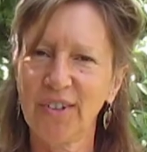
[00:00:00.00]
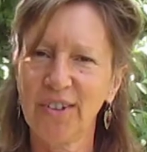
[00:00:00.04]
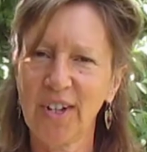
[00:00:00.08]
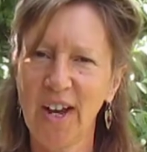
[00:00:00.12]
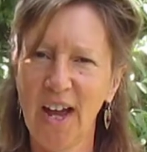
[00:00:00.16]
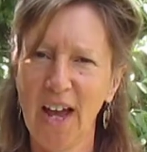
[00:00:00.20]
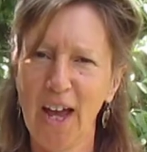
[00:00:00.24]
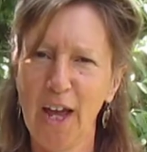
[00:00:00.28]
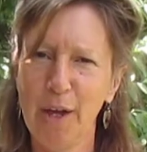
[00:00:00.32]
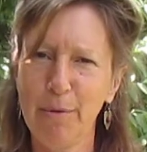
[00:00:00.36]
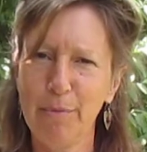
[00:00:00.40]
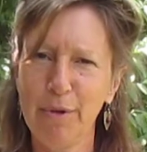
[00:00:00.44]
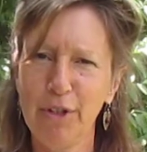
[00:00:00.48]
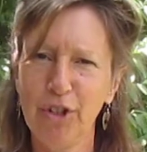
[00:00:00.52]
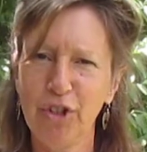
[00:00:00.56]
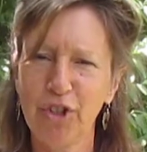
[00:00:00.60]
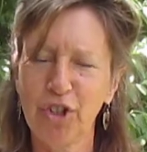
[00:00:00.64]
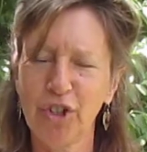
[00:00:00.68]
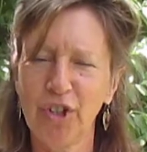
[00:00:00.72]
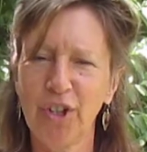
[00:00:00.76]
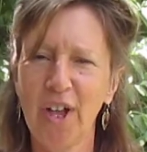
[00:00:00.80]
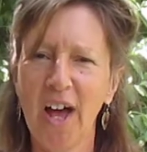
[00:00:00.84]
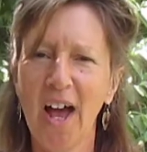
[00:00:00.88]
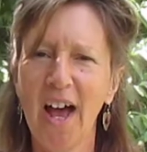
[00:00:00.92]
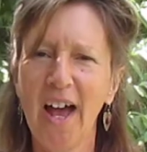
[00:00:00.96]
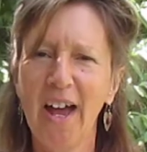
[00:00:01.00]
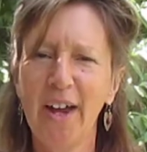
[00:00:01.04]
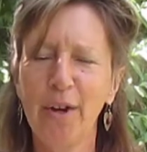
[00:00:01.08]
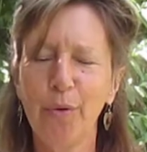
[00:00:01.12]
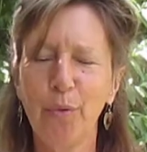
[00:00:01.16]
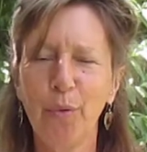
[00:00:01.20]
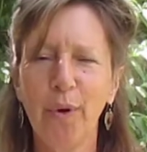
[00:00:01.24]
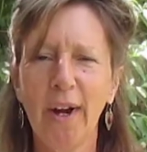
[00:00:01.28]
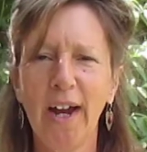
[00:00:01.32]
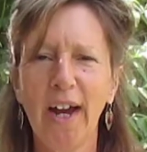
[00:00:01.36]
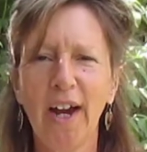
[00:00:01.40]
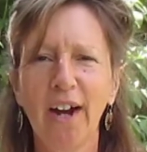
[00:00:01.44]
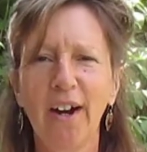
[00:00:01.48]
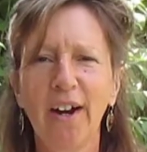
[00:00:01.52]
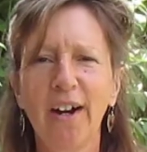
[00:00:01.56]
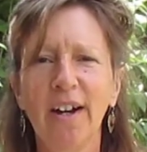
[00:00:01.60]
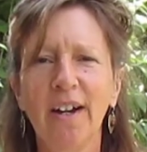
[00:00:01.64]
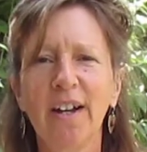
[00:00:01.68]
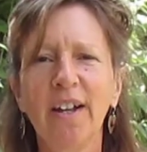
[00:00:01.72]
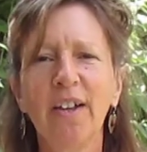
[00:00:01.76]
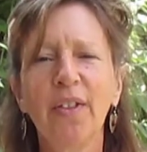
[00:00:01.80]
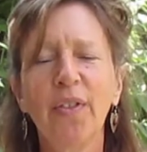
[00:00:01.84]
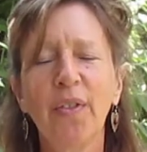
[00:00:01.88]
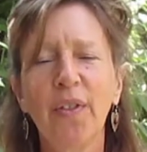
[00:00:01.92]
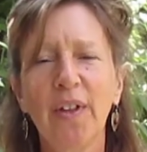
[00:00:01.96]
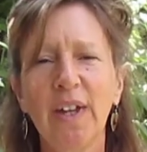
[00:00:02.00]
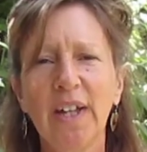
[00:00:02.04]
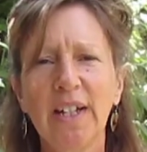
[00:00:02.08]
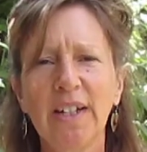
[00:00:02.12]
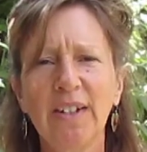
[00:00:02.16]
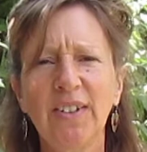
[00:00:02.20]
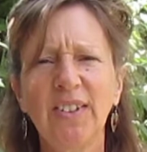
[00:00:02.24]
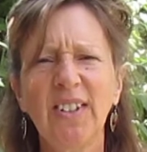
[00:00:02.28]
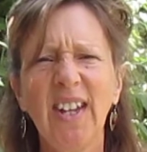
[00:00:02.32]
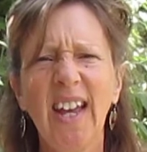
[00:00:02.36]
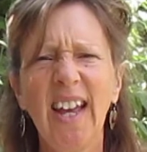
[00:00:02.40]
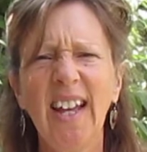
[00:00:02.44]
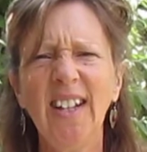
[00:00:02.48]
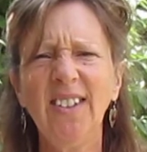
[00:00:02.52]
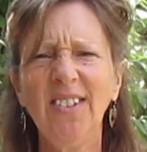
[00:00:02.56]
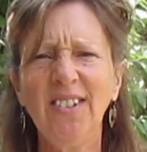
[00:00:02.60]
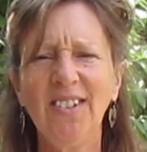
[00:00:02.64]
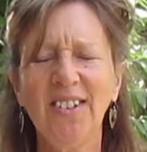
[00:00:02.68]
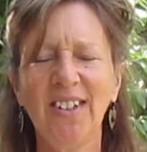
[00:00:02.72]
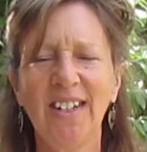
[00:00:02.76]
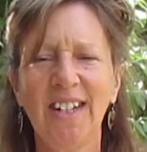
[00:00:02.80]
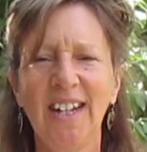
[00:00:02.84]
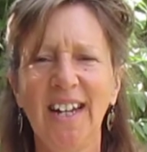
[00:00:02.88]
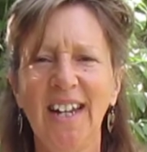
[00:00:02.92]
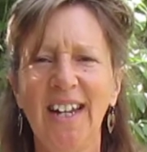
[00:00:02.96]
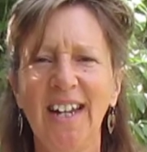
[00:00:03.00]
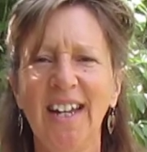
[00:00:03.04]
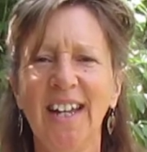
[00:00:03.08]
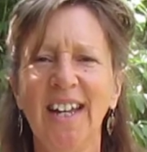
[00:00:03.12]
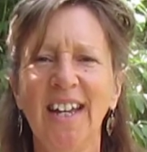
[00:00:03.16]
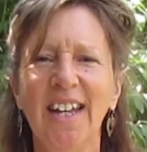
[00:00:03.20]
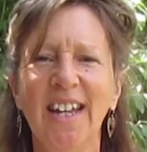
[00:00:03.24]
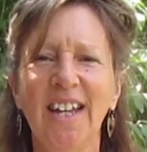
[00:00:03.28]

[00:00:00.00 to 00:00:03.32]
time in July where the intensity